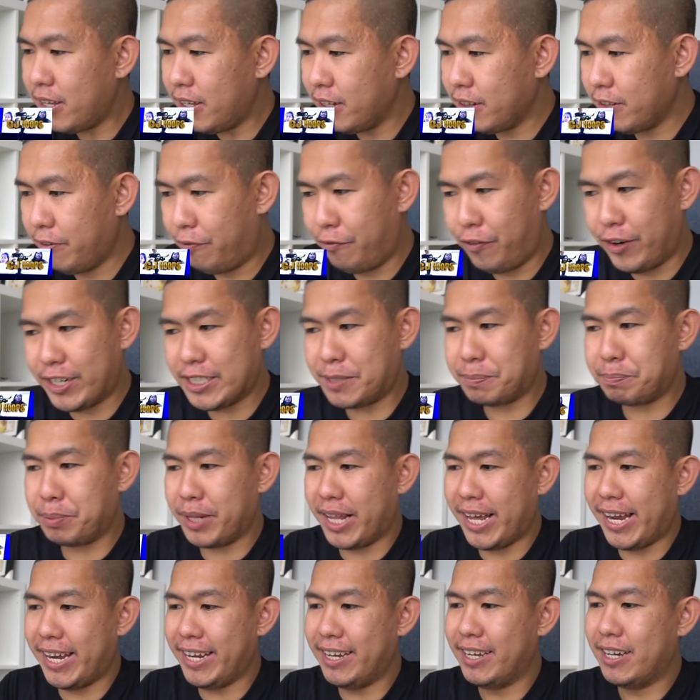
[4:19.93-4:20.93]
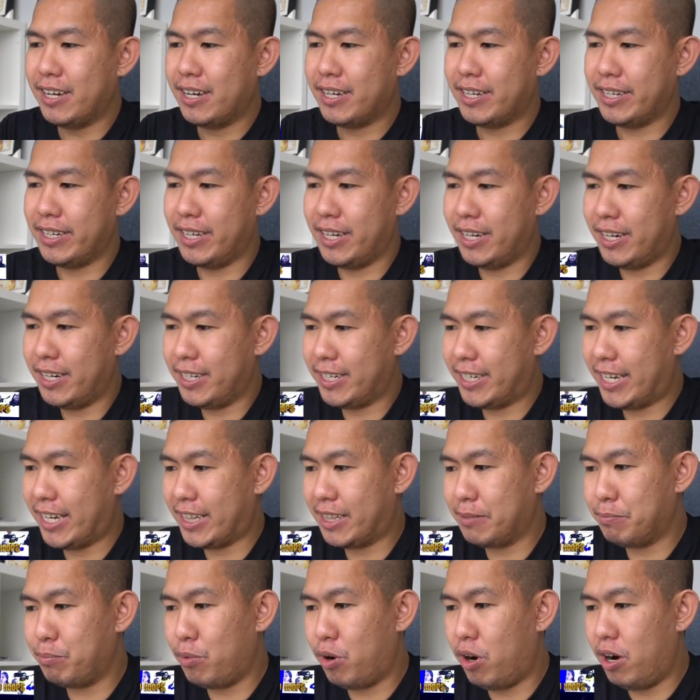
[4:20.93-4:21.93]
The first play, yeah, he
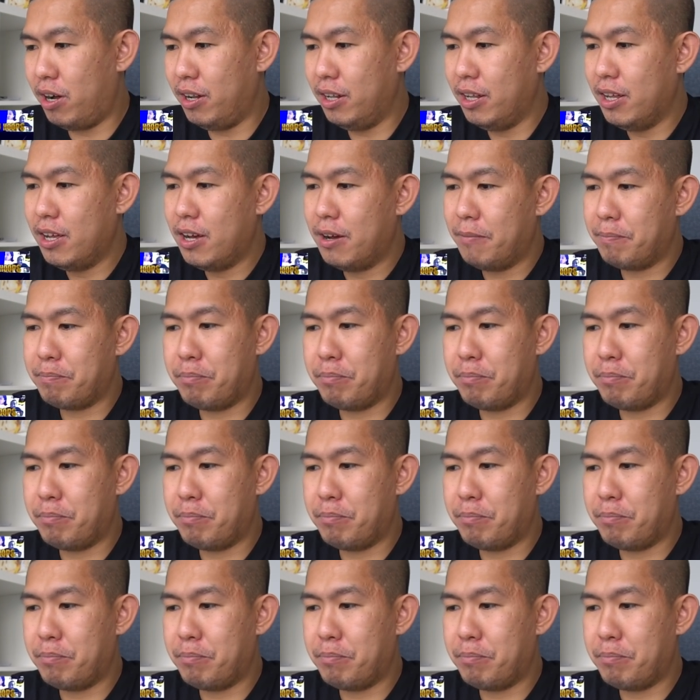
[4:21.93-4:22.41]
got the ball.